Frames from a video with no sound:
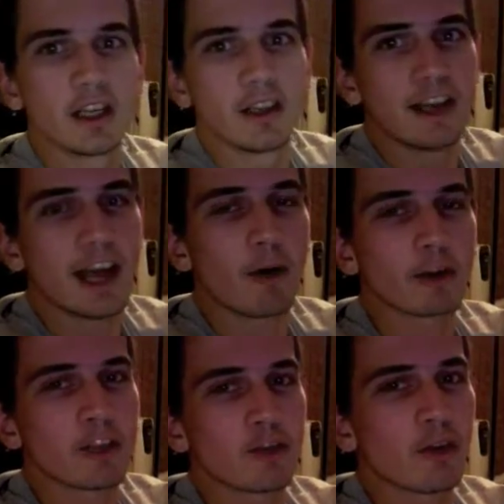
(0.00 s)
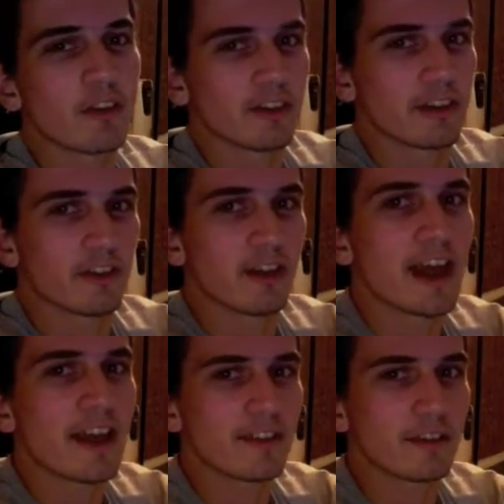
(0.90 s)
Now, what they told us in this
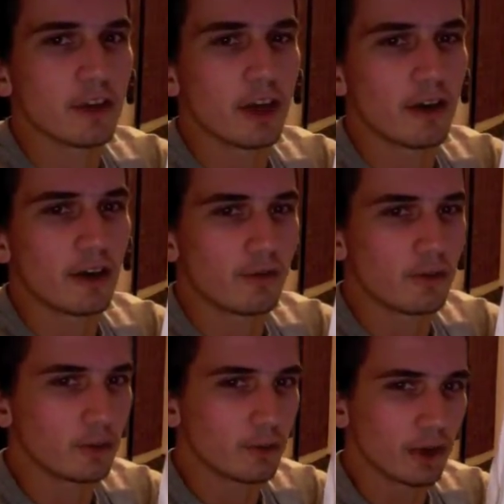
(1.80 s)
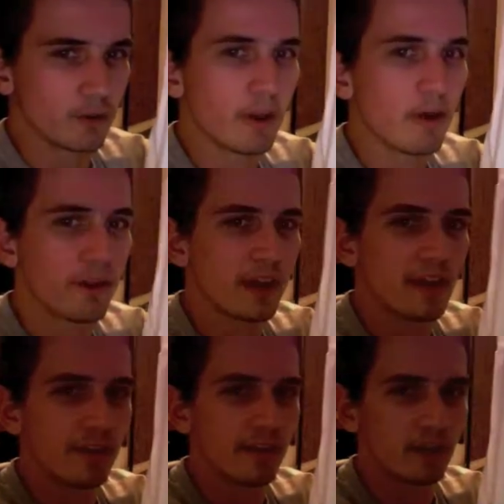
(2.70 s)
class, and if you read all the
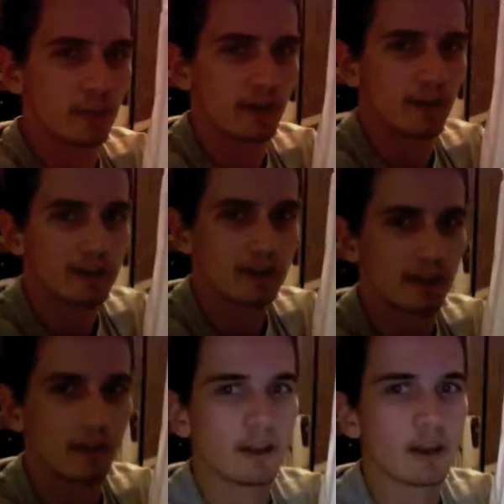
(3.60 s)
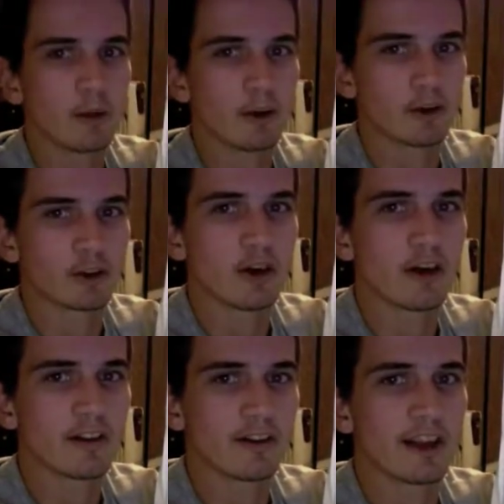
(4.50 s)
essays about it, the thing about
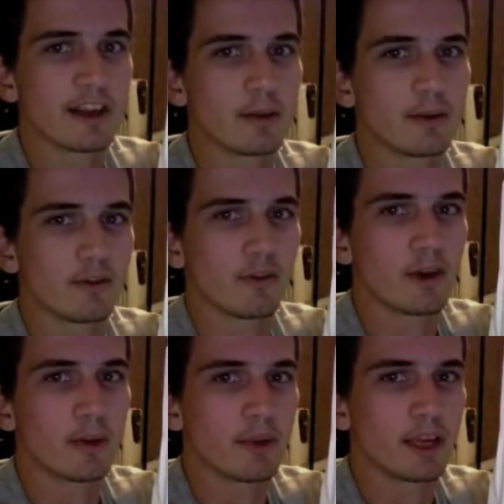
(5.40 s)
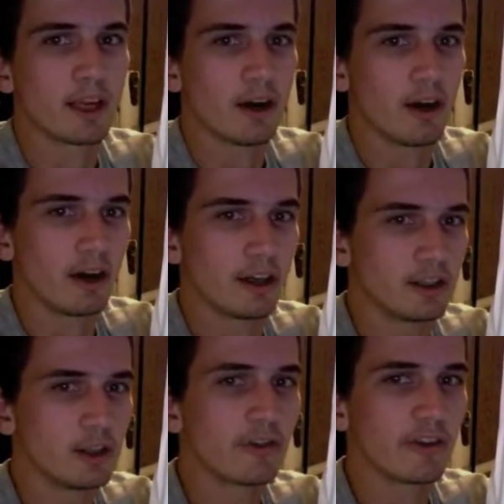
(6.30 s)
Godard is that he was very big on
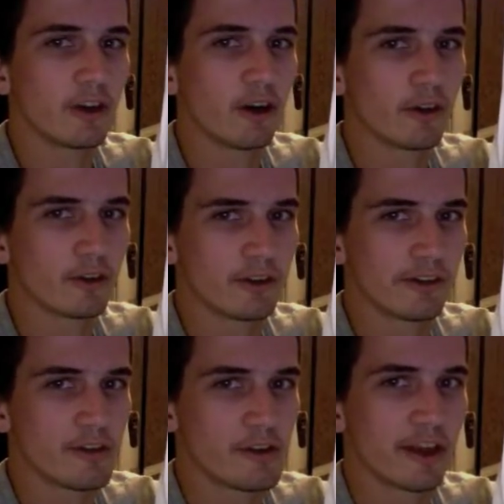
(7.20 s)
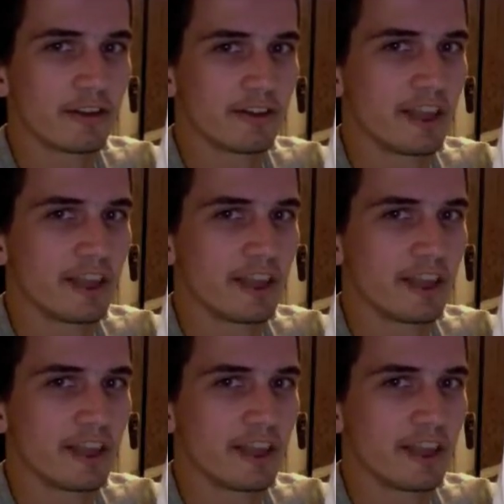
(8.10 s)
using color to suggest